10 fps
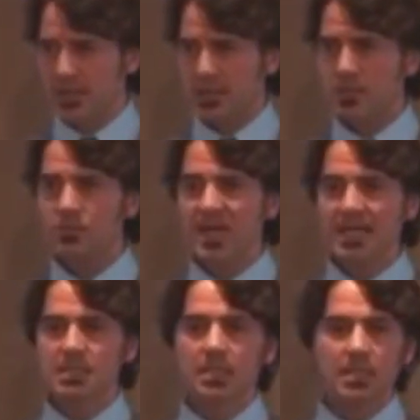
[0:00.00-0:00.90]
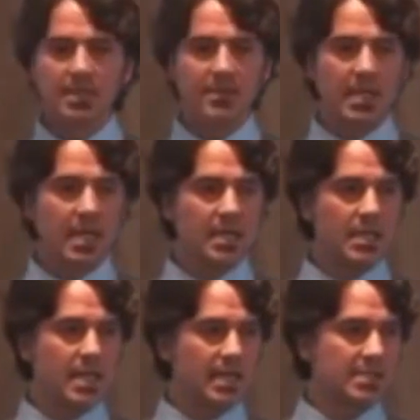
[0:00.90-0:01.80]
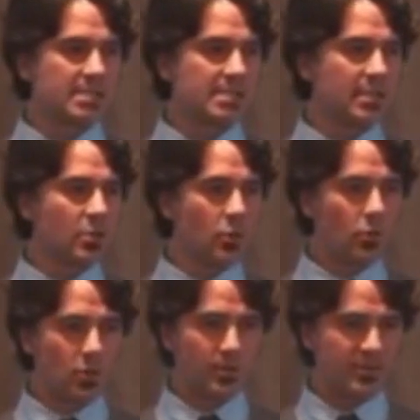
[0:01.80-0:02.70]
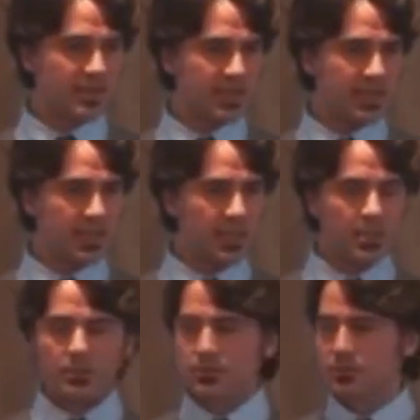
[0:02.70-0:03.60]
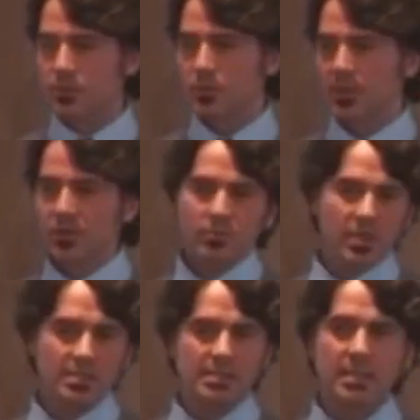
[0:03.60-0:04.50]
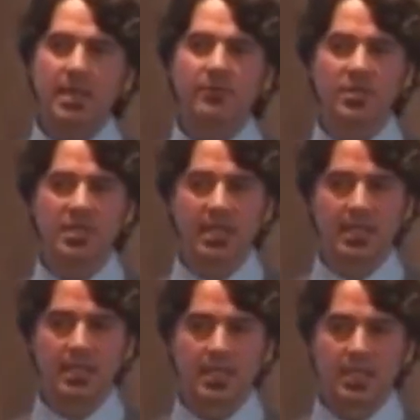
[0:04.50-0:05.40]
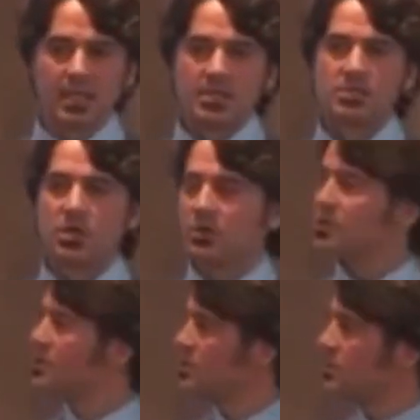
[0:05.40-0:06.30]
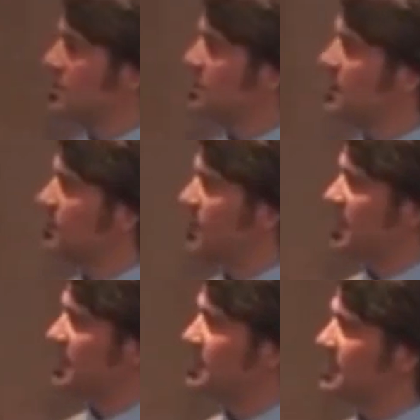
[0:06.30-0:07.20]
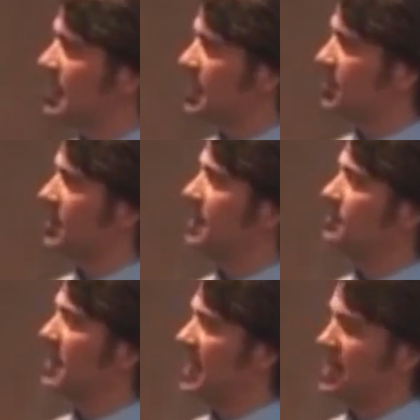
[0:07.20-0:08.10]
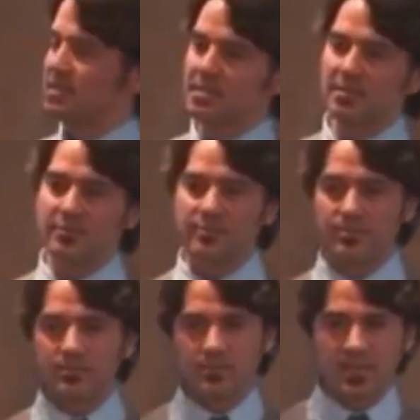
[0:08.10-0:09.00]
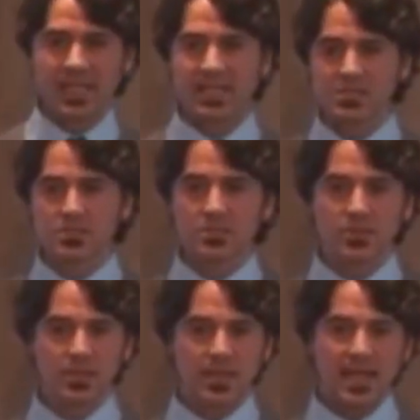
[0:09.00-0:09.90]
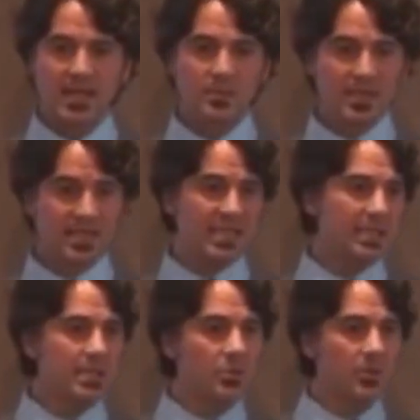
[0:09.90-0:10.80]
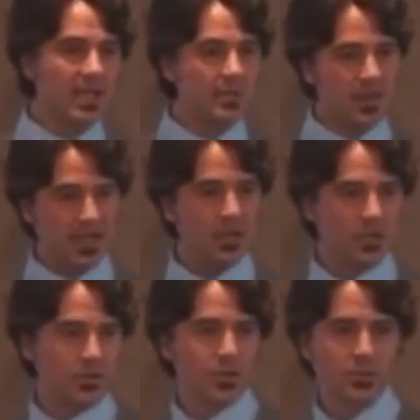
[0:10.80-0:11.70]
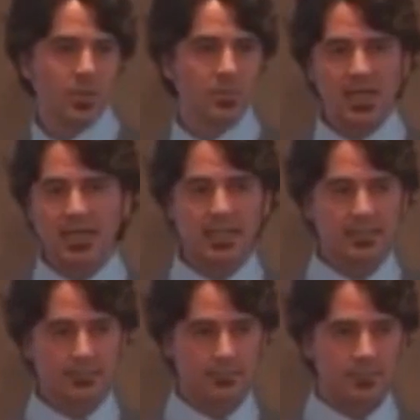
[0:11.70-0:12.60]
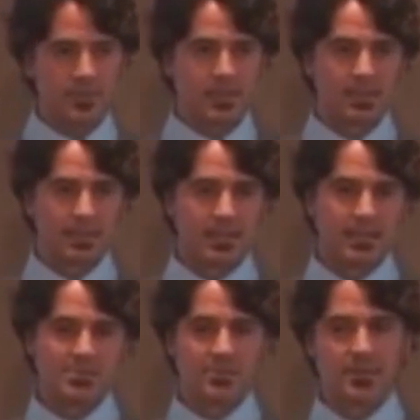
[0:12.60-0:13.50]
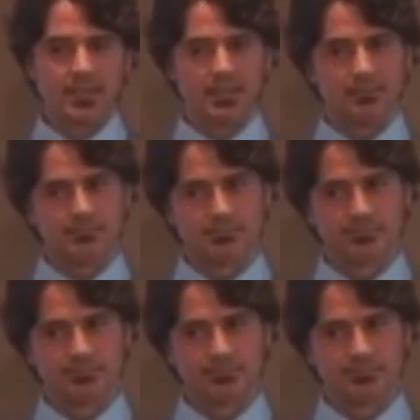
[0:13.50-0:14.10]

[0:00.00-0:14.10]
Can you imagine living on not a single warm thing through the winter months and everything? So as soon as the big scary mass of cancer had been eaten away by her human body, guess what we did?